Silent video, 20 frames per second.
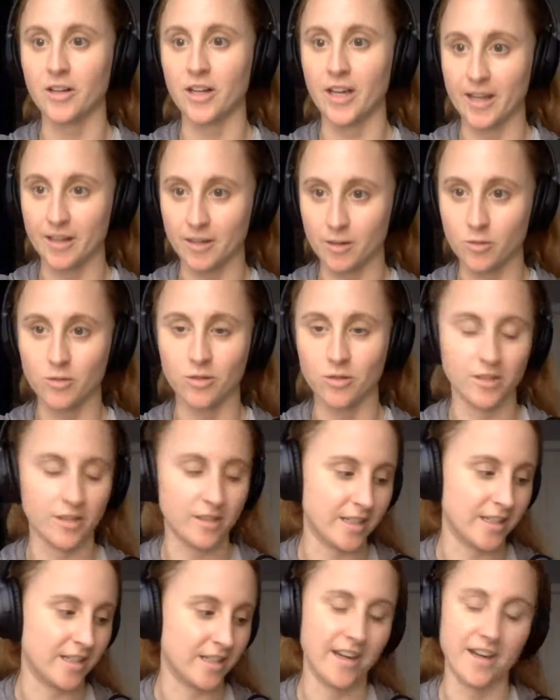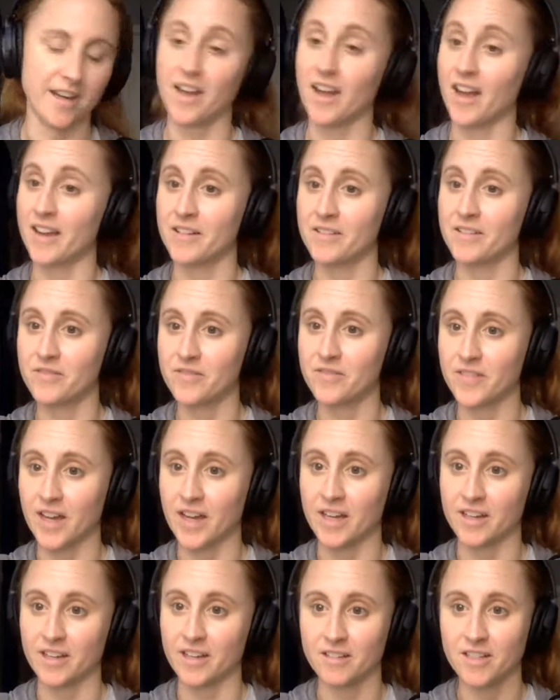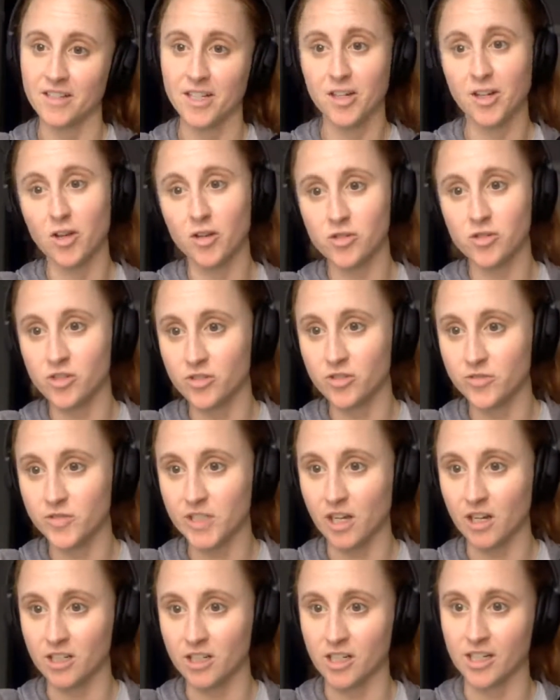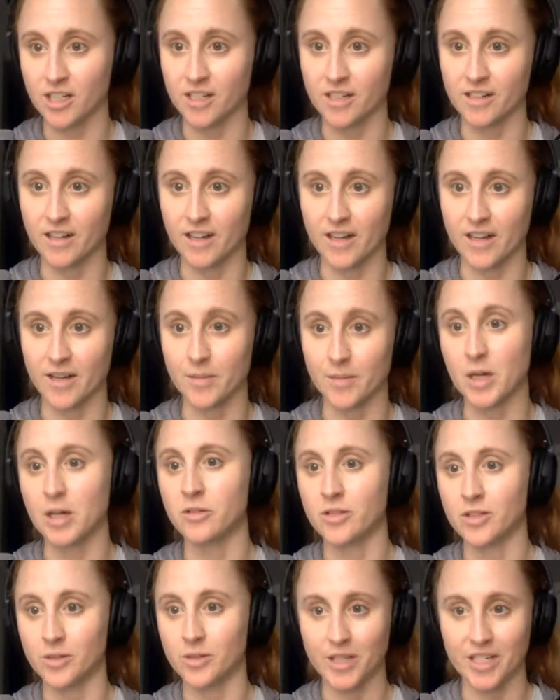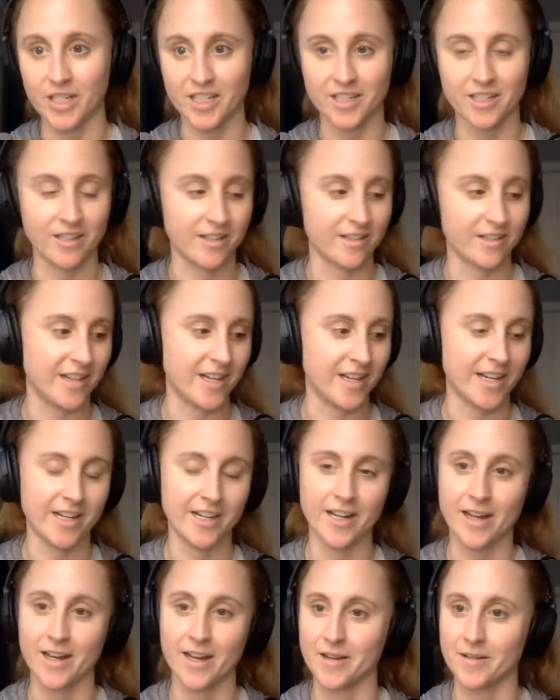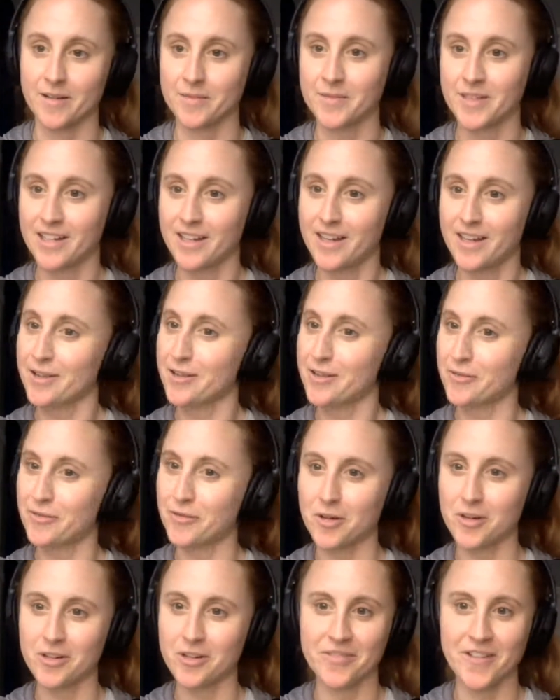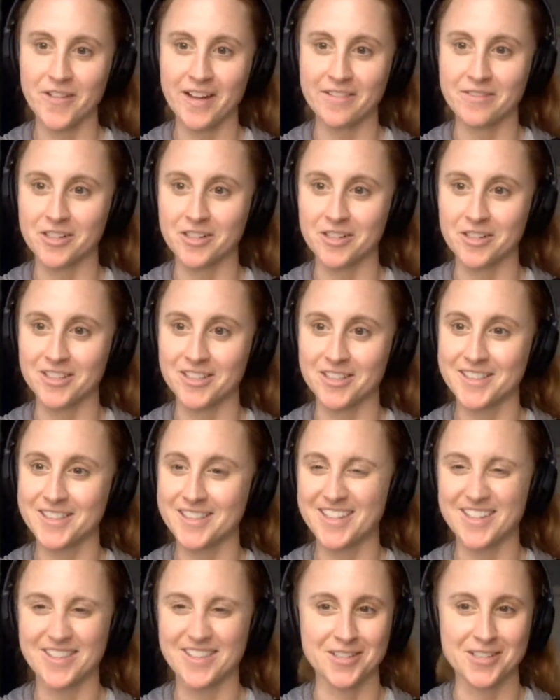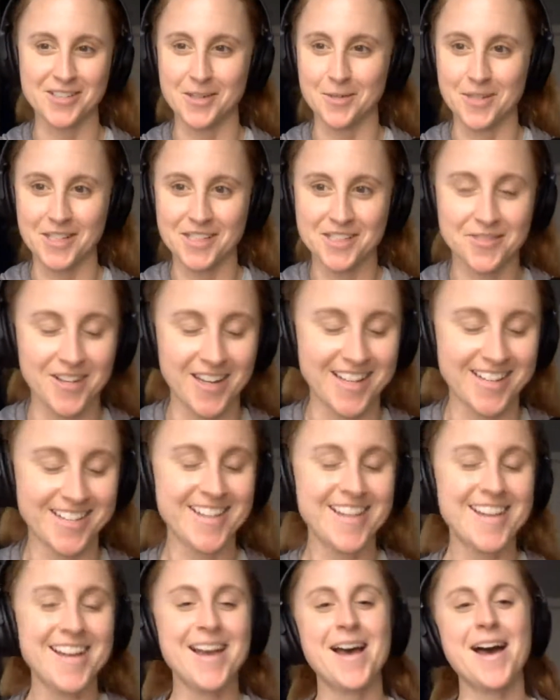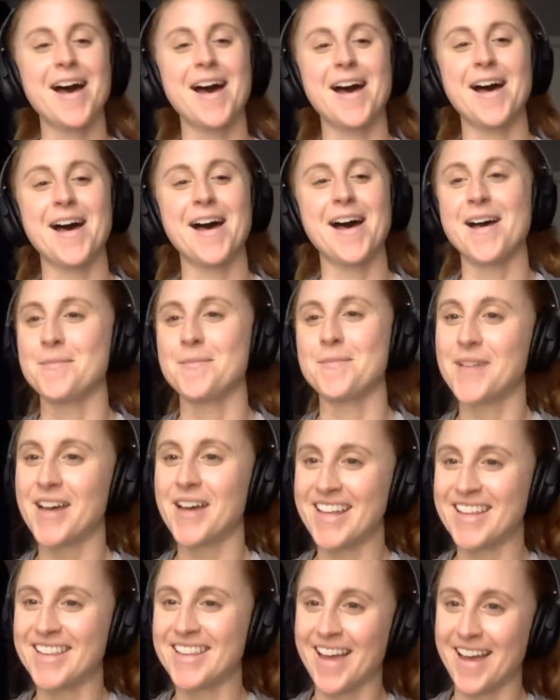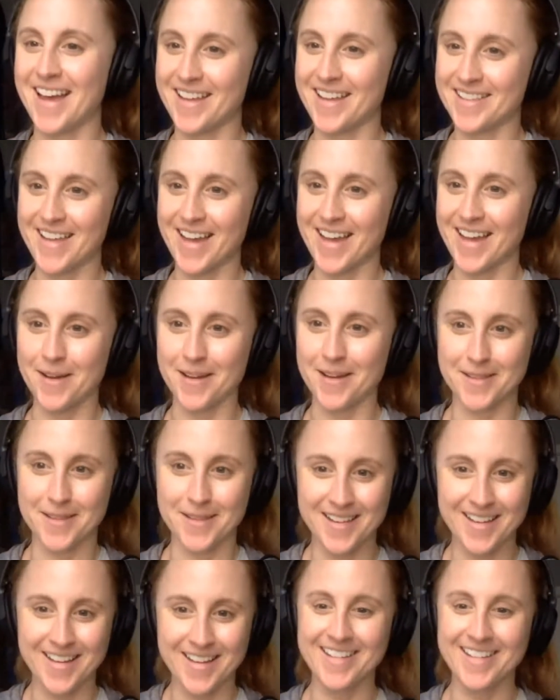Okay, cool. And I've coached youth soccer a little bit here and there. The 4 and 5 year olds, they're so much fun. But that